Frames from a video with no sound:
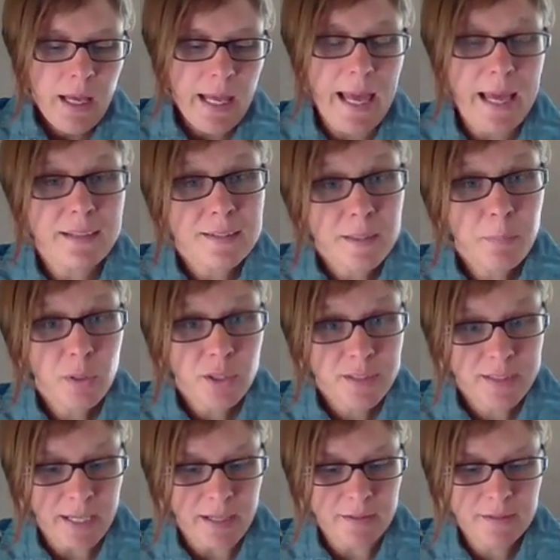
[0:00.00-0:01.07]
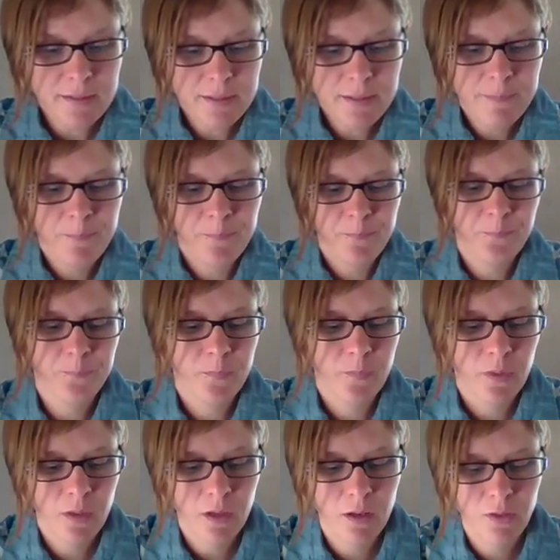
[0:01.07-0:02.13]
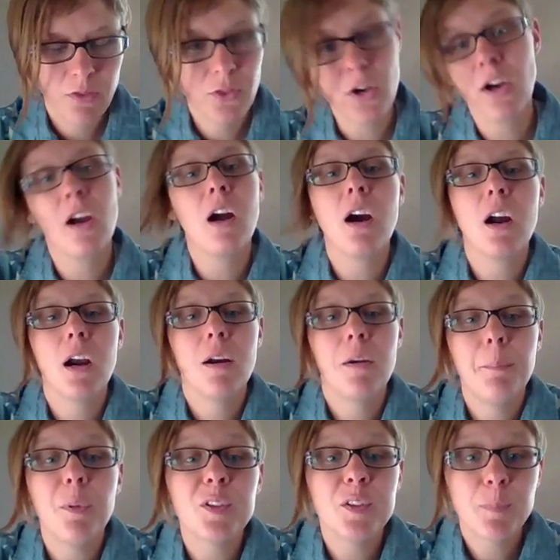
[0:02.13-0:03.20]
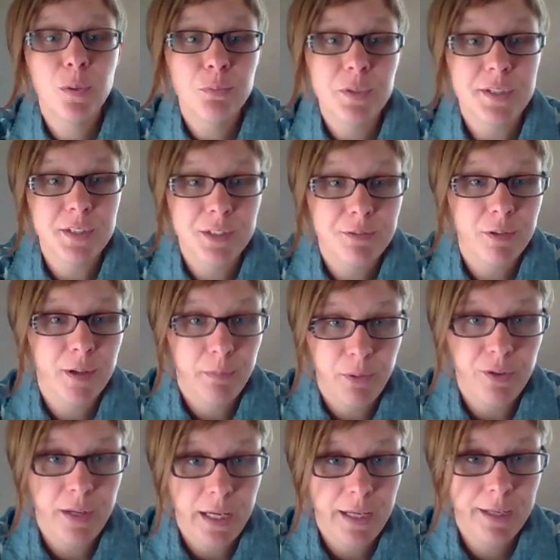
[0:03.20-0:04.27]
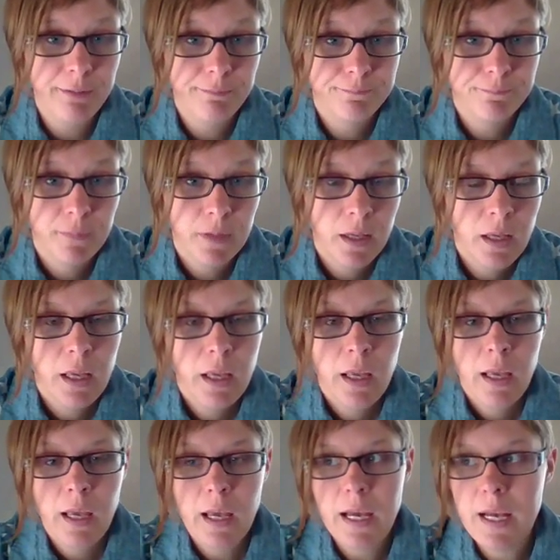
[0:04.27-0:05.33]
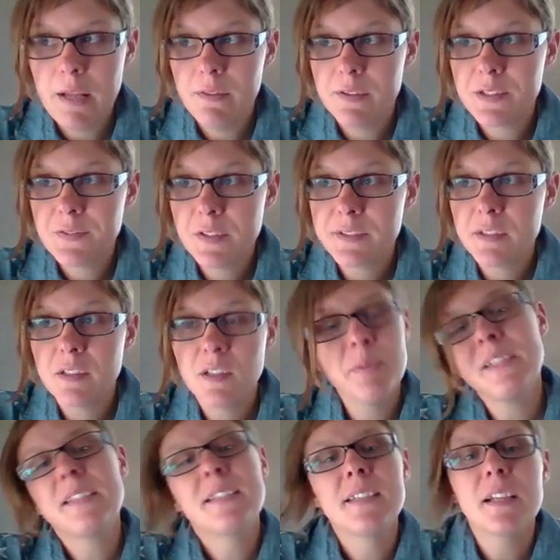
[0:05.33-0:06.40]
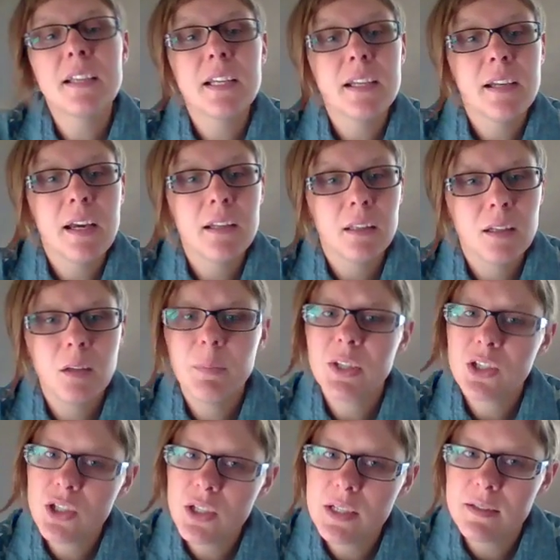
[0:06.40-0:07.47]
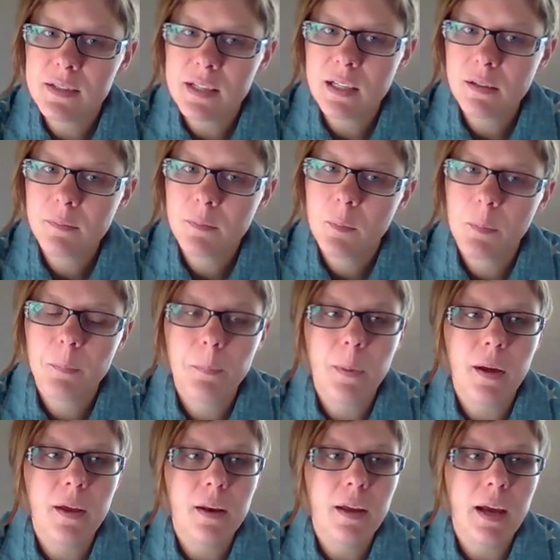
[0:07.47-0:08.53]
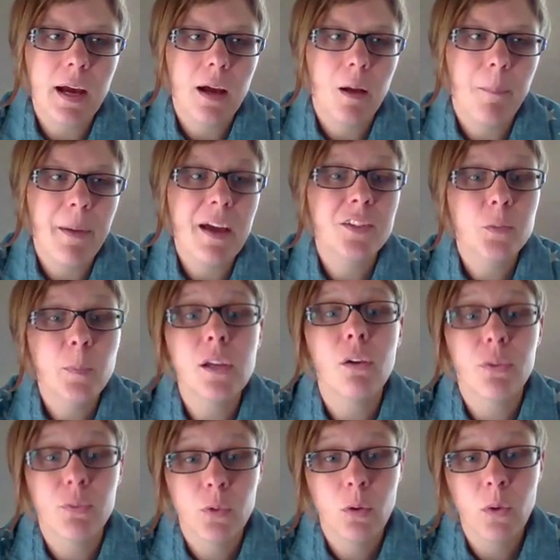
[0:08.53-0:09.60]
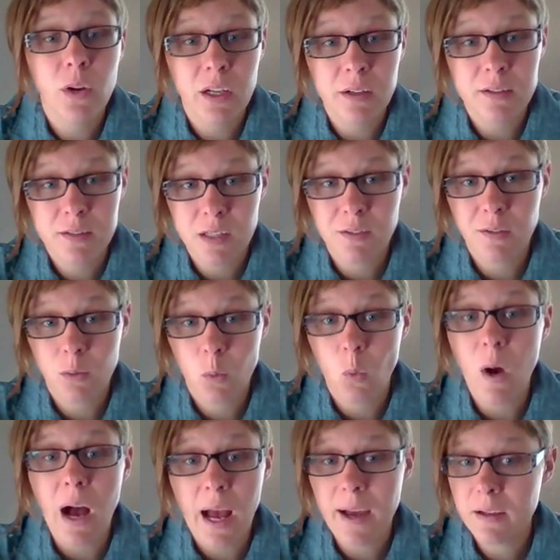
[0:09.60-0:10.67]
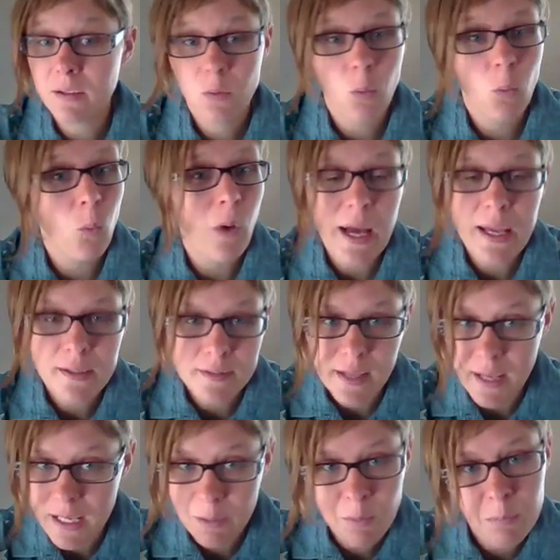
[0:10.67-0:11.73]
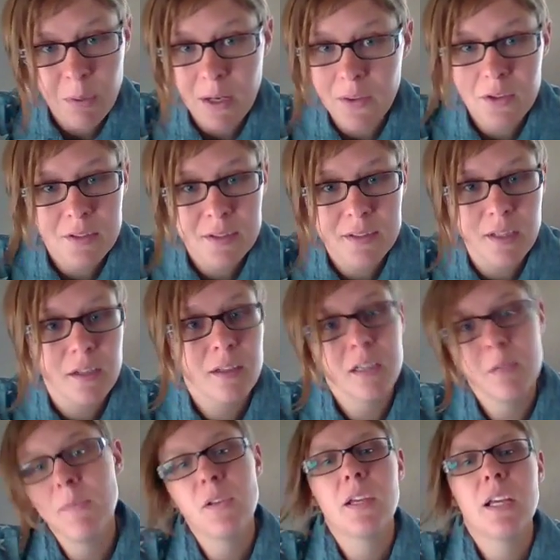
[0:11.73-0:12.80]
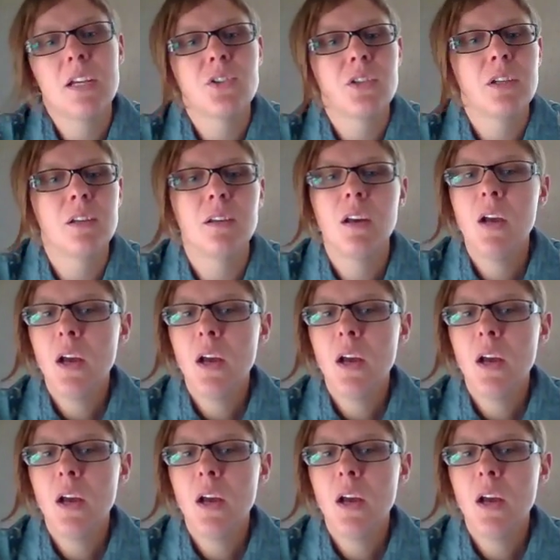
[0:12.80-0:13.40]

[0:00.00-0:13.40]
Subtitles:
As the book says, there are multiple reasons for communicating. And this feels a little bit silly and a little bit cheesy, but as we go through, we're going to discover why. Why does anyone bother to study communication?